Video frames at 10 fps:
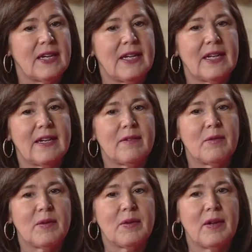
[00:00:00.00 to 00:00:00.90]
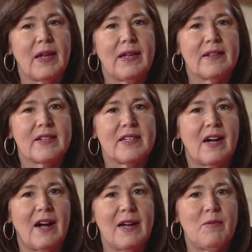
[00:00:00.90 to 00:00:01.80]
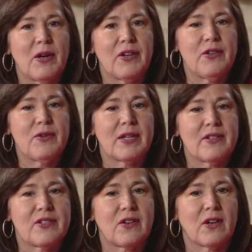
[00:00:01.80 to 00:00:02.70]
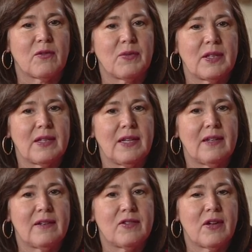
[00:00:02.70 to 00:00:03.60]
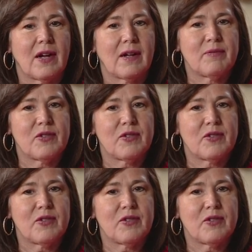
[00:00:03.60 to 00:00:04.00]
It uh, is a time where you can start really uh,